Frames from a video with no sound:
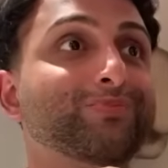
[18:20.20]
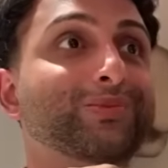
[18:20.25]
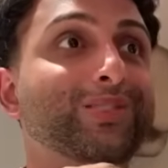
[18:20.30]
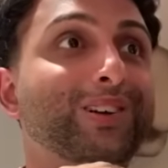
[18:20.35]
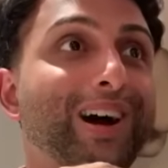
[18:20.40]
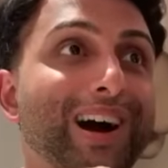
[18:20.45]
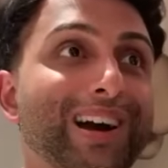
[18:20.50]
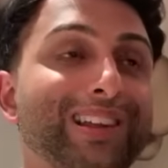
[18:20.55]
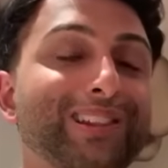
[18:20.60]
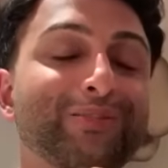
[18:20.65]

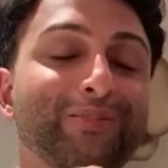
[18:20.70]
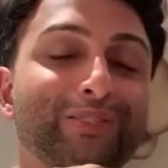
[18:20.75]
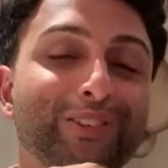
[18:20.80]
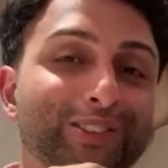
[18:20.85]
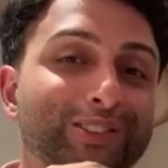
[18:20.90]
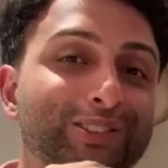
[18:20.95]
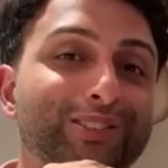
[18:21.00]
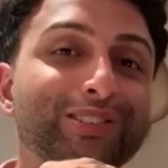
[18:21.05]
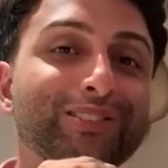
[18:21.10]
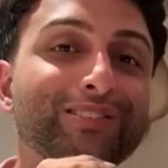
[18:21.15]
kind of
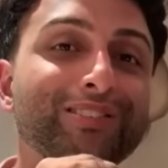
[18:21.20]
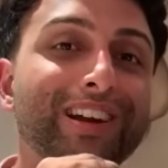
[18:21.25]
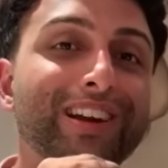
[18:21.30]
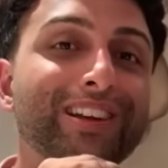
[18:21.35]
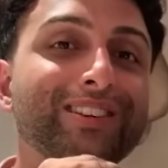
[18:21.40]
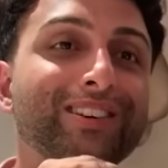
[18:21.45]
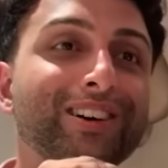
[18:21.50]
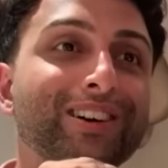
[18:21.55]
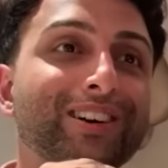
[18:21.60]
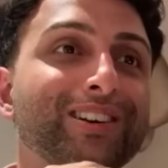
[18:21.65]
under the
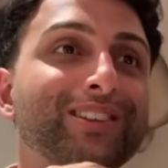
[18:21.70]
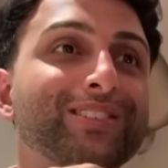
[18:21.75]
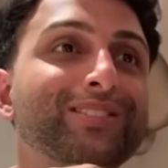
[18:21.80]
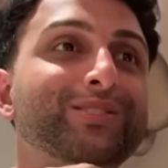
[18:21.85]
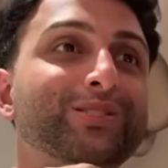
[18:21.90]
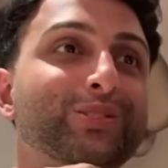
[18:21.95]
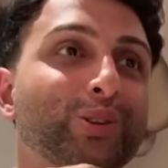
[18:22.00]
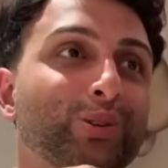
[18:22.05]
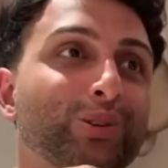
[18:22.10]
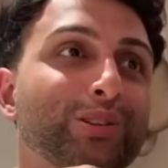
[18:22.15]
radar,
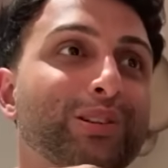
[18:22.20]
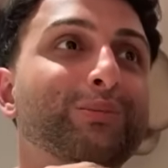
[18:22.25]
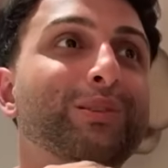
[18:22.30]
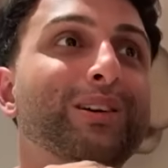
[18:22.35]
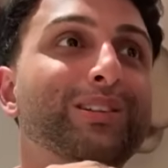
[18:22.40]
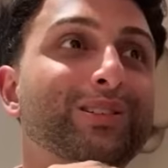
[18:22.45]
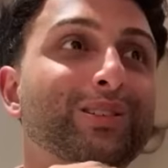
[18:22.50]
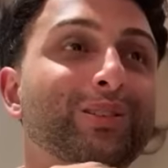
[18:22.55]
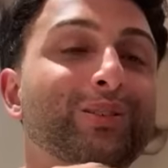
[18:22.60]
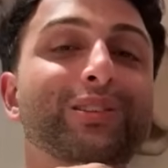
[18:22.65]
slowly
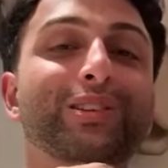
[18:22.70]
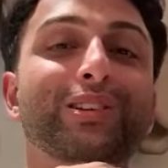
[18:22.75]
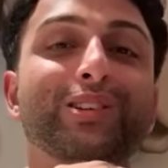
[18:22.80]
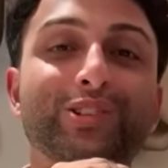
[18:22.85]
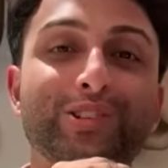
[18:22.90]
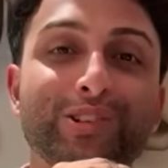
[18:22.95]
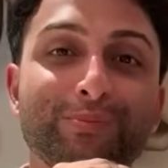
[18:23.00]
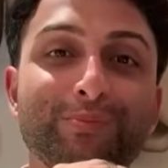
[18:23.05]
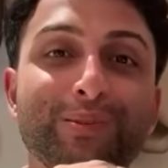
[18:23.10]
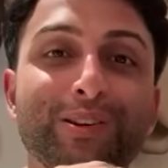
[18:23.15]
by slowly,
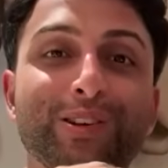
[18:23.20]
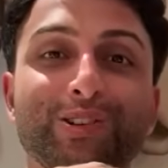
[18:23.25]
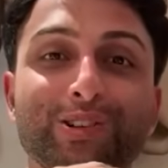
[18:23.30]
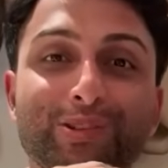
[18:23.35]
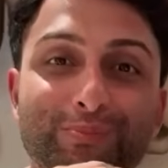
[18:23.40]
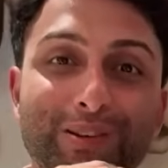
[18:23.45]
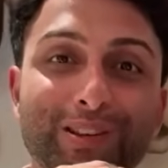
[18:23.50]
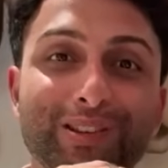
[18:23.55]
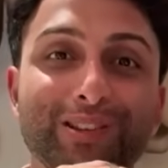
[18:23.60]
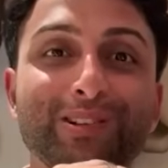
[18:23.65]
chipping
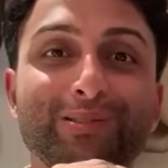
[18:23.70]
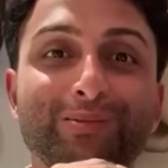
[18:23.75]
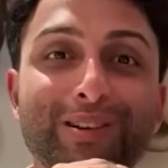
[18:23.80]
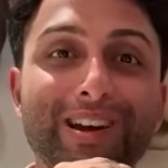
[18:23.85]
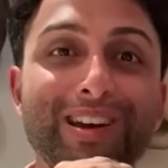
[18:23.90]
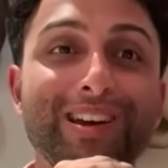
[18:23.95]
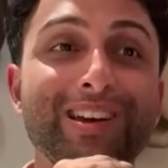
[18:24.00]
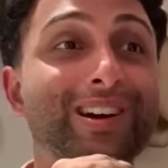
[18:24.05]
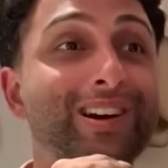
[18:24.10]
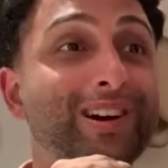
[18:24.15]
their
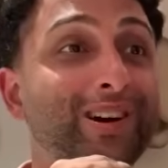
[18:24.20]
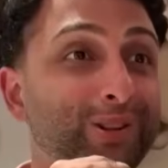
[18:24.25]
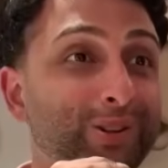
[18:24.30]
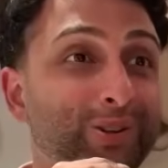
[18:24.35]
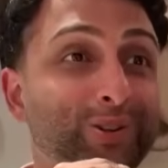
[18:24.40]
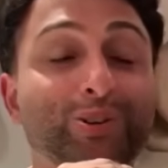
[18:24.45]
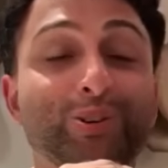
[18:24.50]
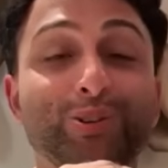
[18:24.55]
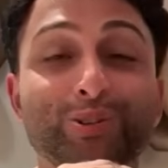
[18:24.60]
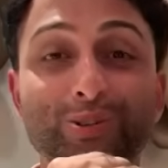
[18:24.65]
way
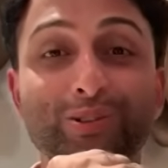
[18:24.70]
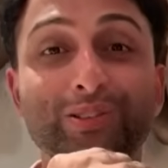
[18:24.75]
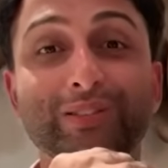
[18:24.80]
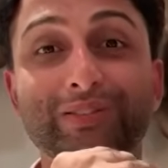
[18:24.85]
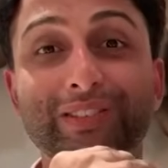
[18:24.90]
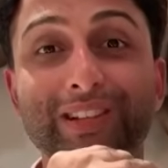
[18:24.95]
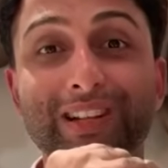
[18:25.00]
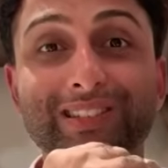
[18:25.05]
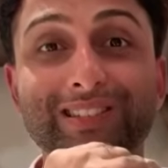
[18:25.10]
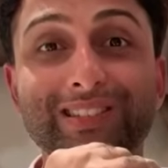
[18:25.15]
to control
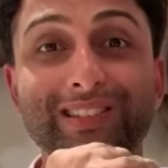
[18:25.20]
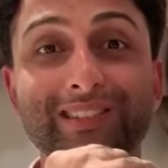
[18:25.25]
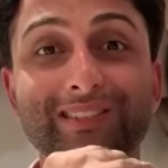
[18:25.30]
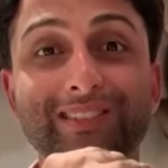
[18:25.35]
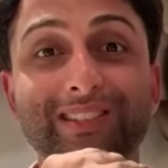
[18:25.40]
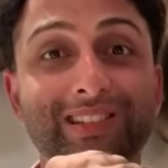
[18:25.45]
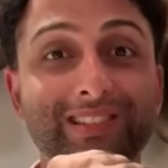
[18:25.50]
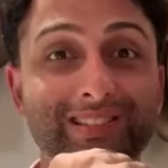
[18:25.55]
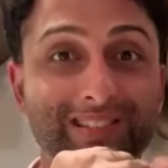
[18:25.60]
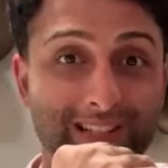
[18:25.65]
of that
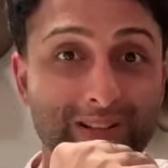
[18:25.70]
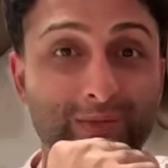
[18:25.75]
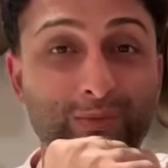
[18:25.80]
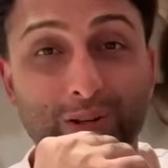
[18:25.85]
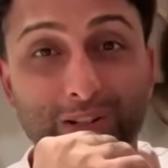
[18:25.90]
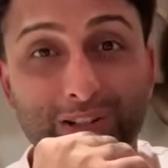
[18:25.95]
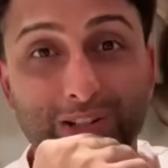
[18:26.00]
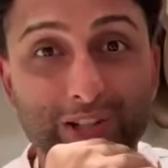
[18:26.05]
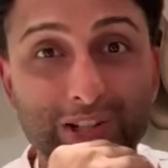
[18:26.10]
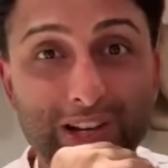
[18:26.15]
series and
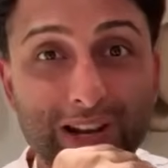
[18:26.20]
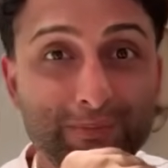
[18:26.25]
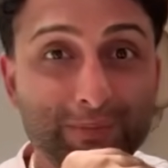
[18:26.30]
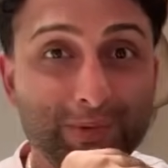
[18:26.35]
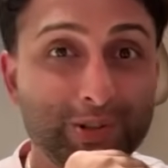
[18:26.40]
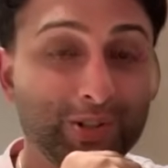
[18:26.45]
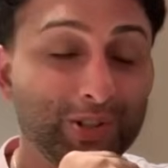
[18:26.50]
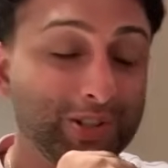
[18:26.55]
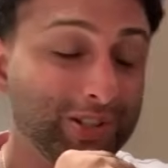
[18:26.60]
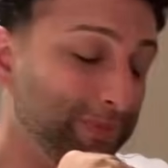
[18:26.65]
won the
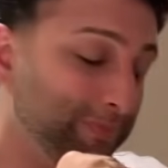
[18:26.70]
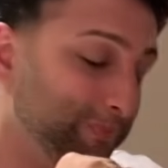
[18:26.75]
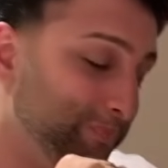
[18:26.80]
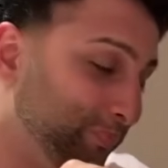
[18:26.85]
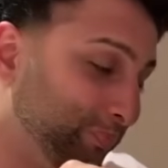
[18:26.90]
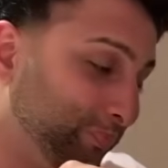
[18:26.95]
championship,